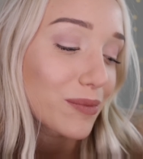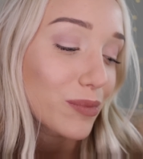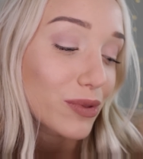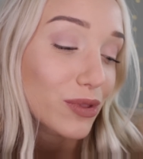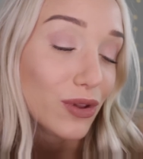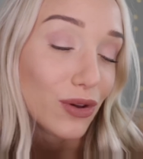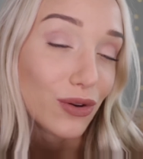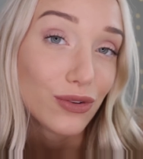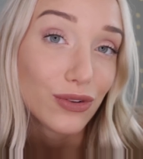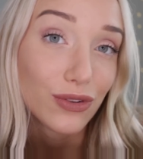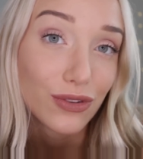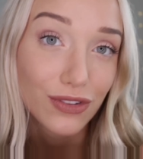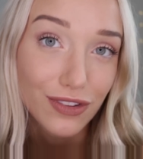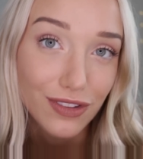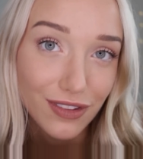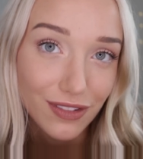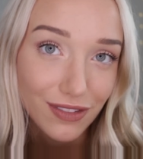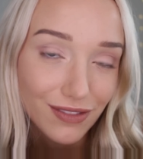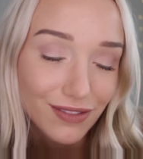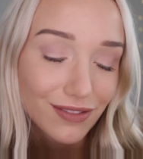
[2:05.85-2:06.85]
But
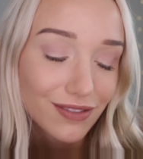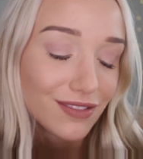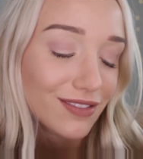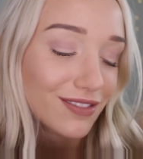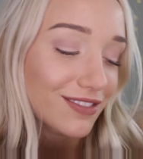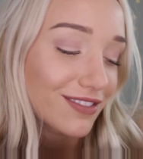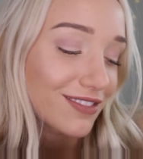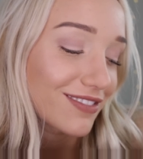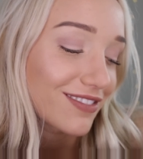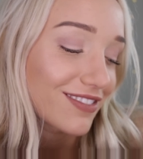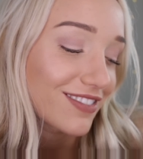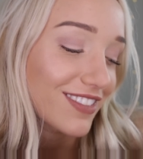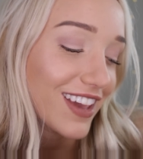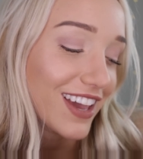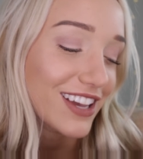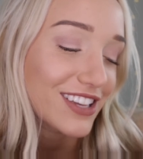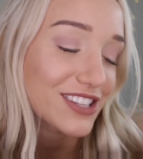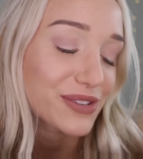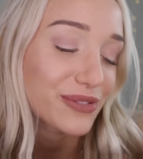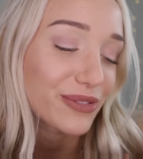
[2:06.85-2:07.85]
those,
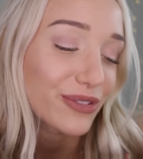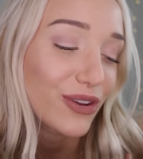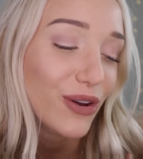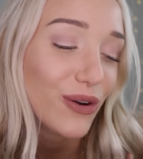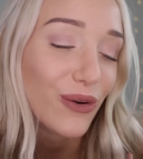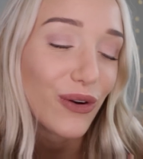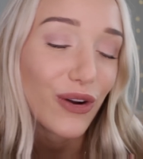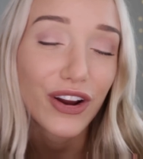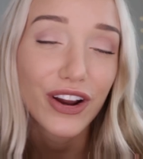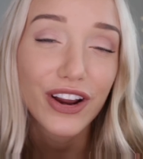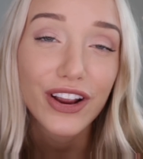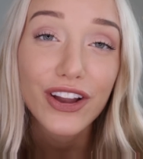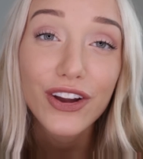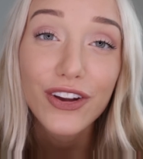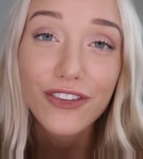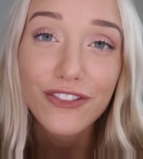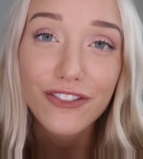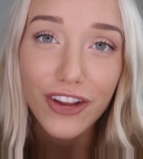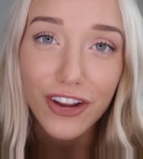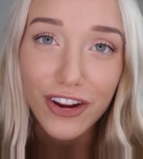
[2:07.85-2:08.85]
as you know, are
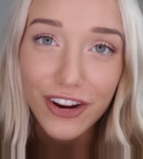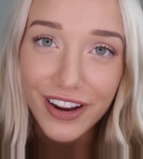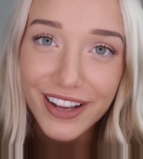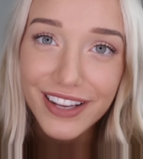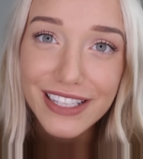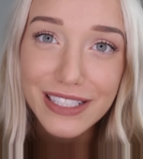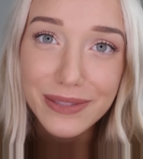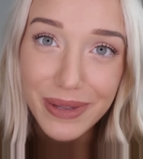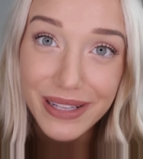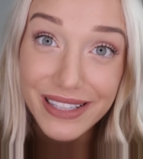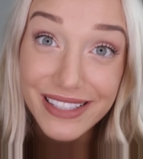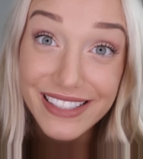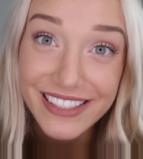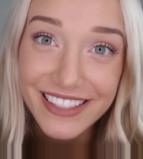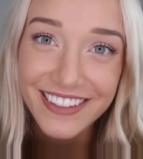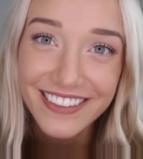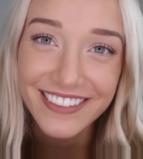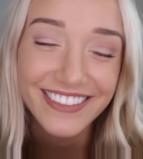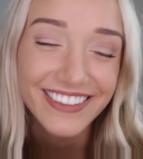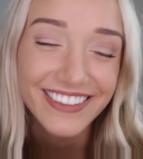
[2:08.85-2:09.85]
very expensive.